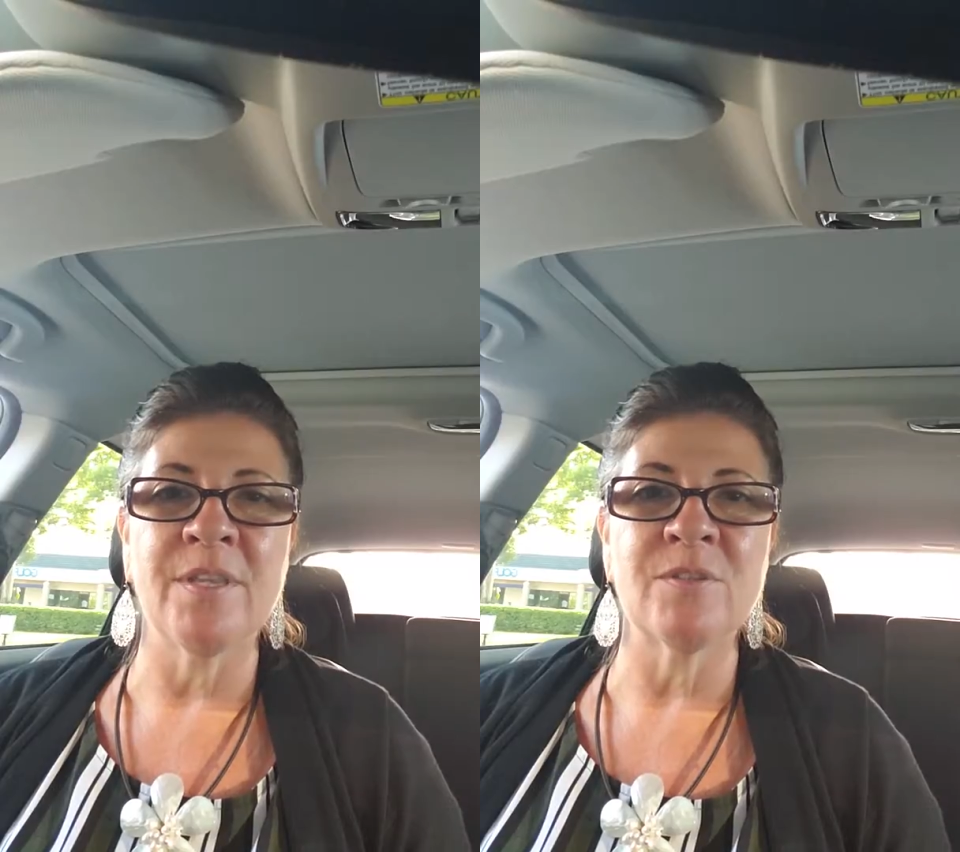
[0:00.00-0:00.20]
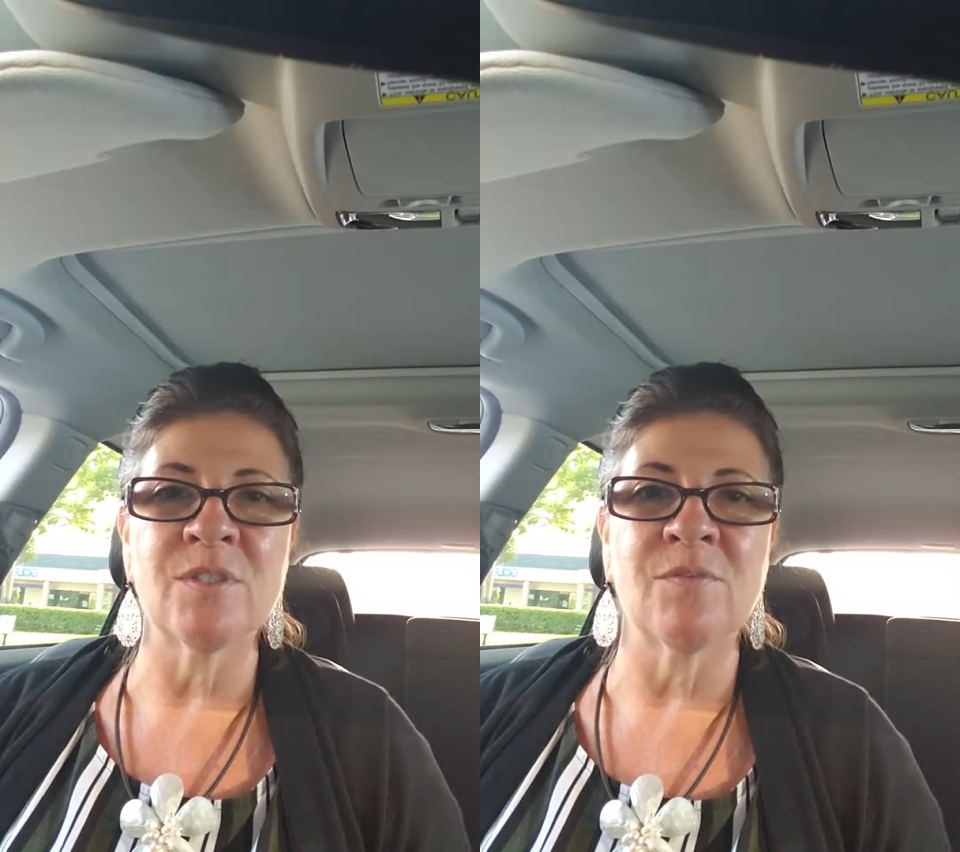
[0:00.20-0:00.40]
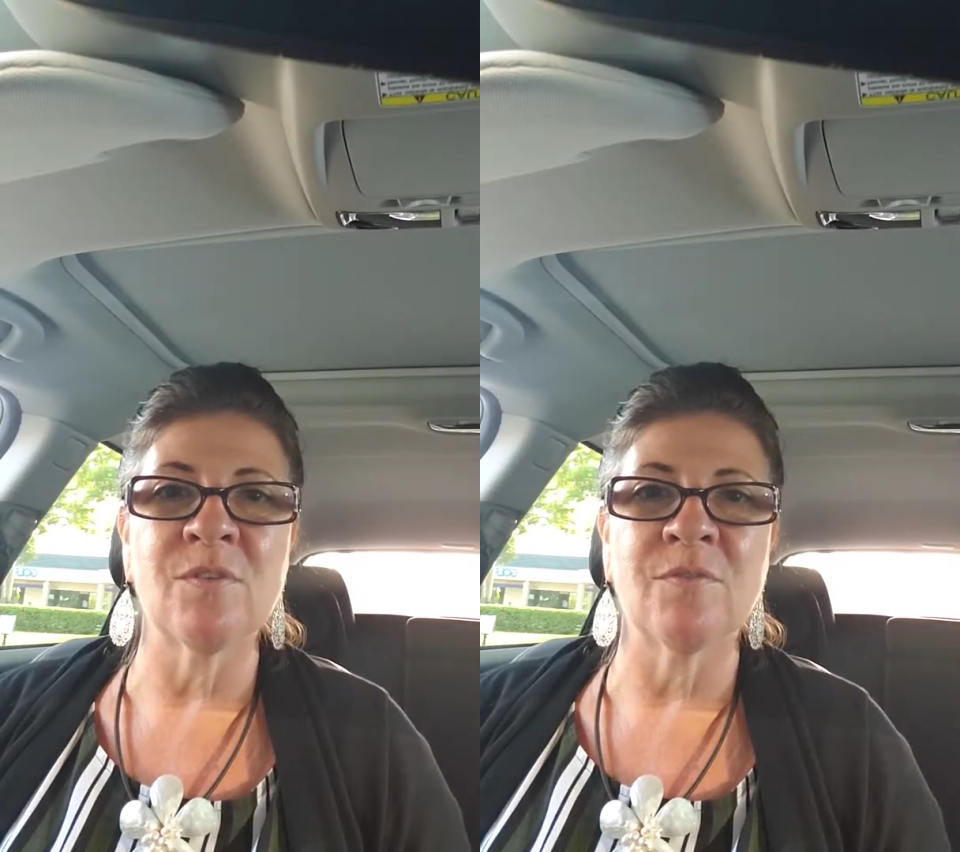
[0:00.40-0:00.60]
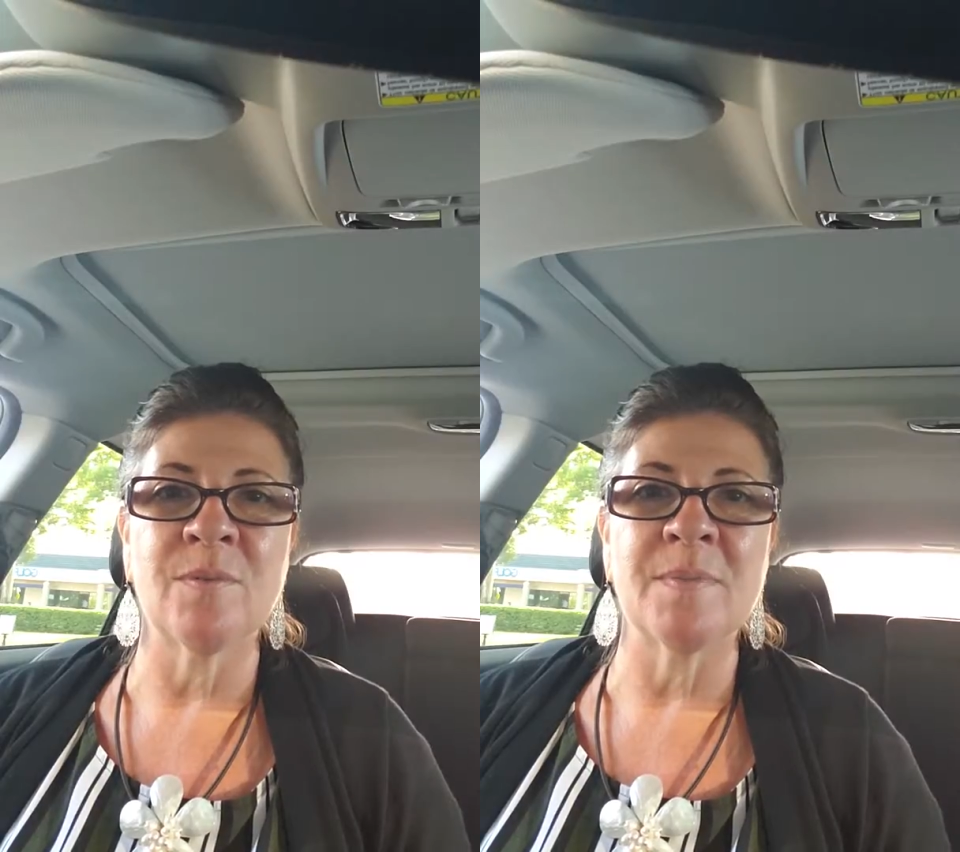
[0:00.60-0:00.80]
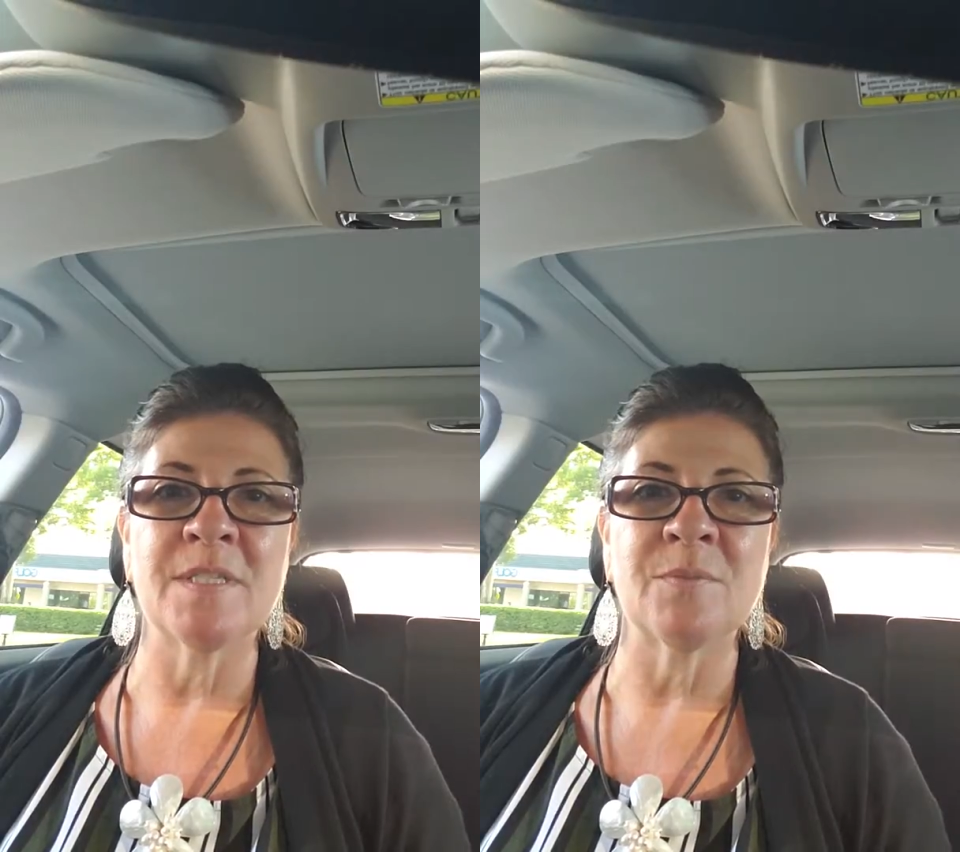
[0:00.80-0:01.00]
useful
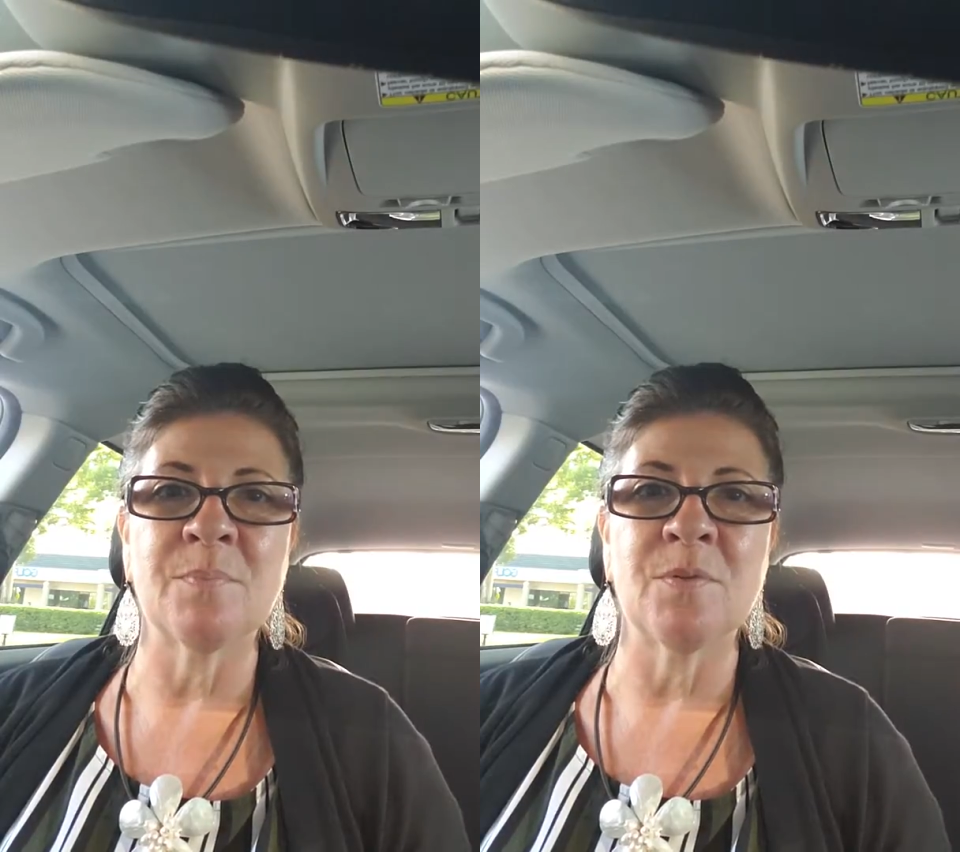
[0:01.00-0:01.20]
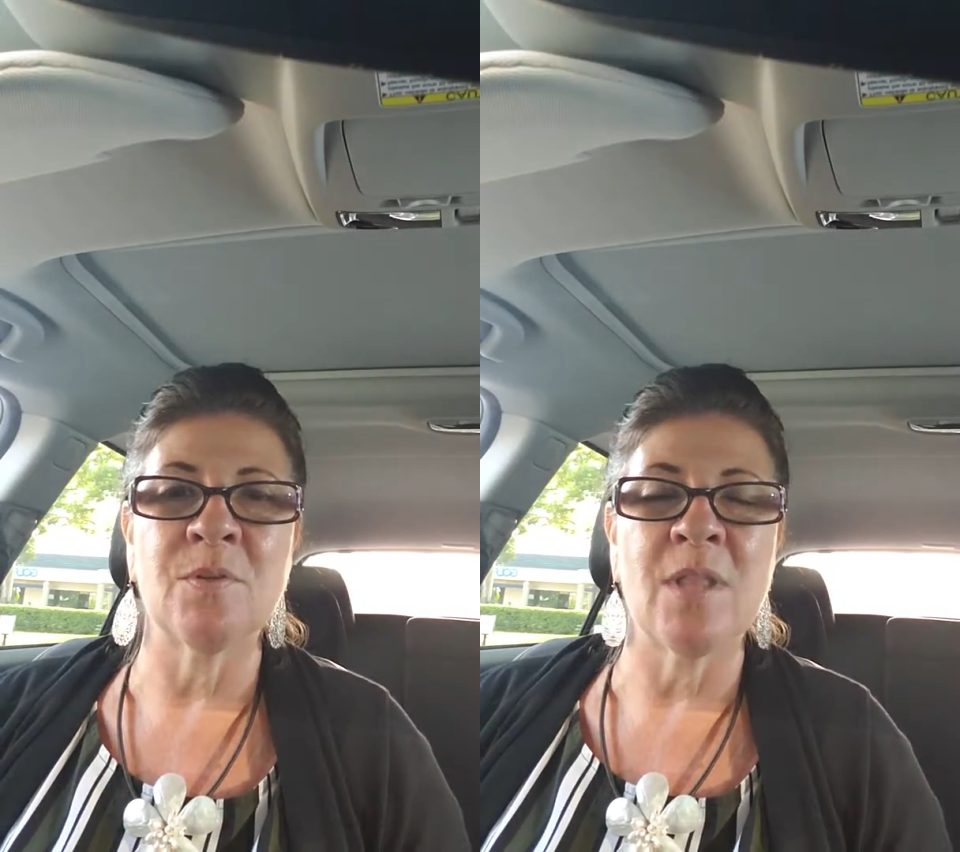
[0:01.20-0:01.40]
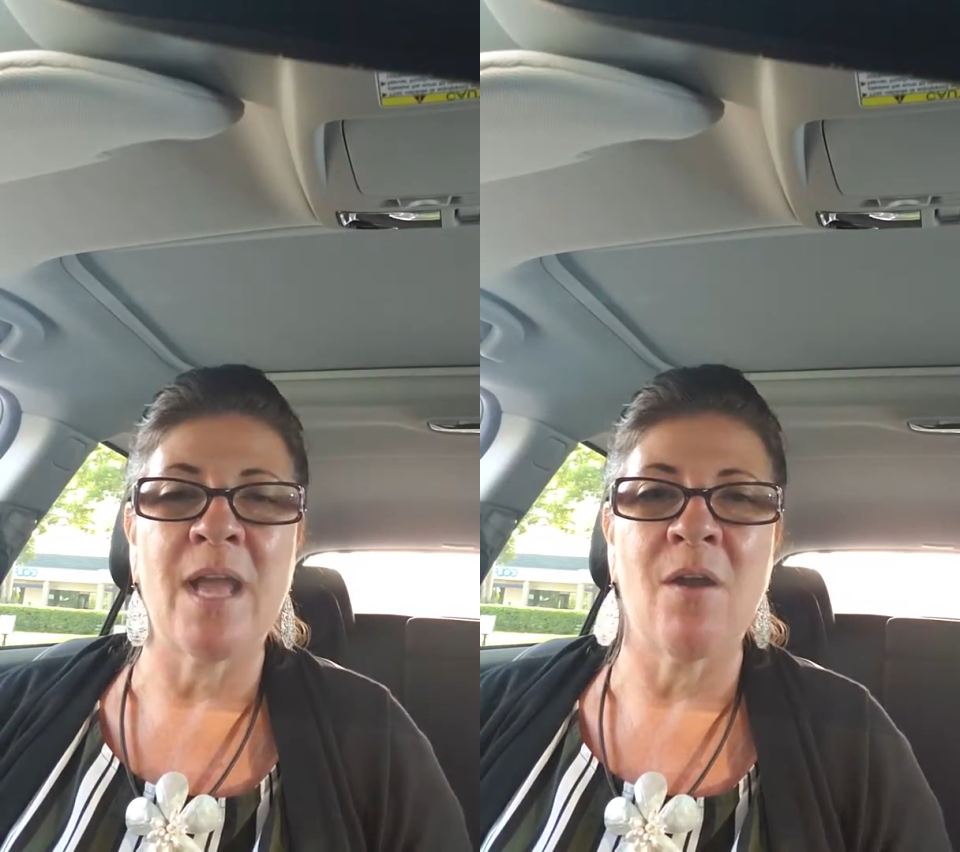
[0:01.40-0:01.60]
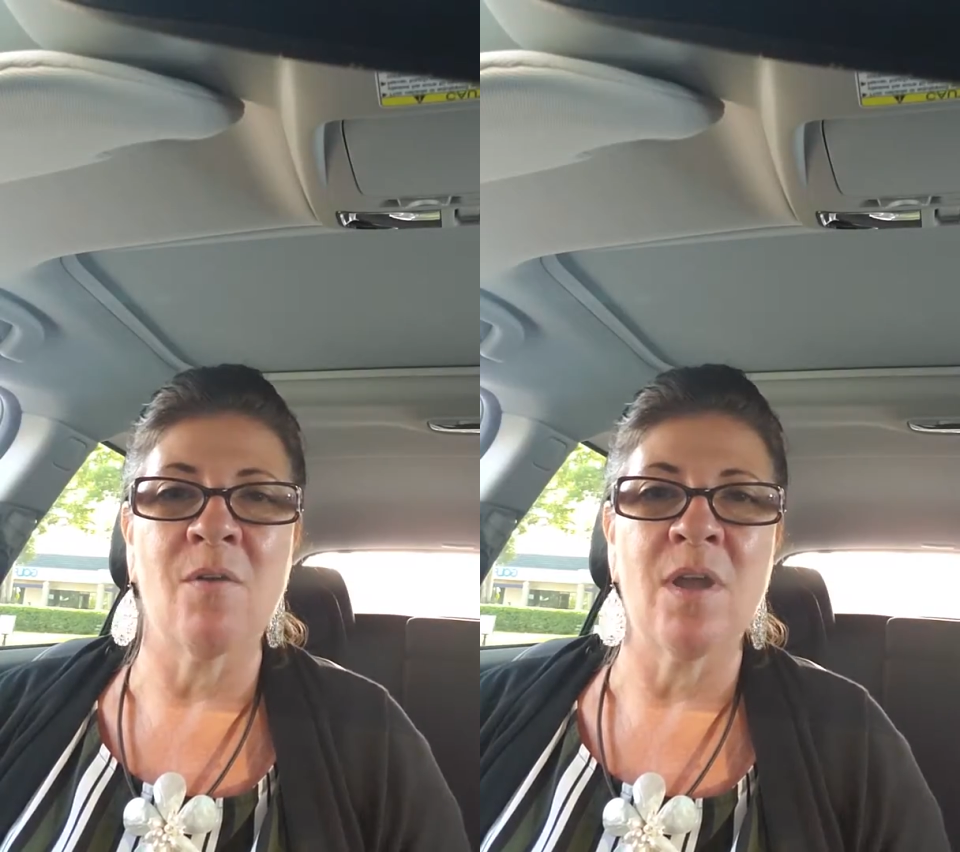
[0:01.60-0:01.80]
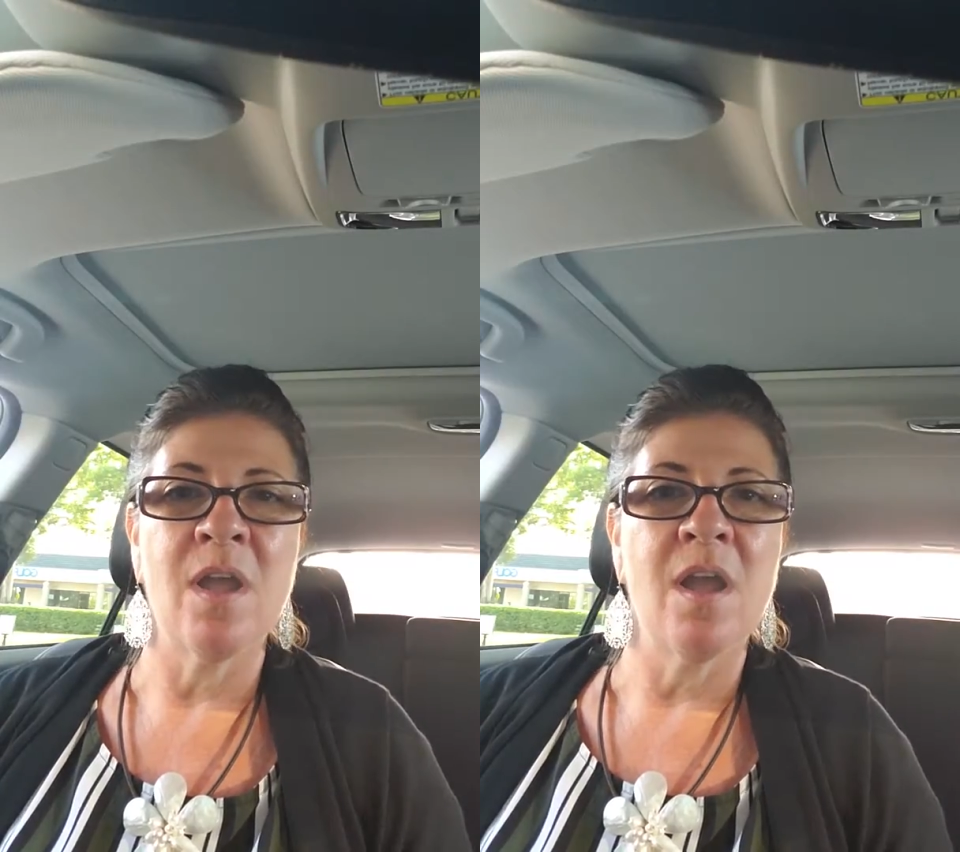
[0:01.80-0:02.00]
for me to pull out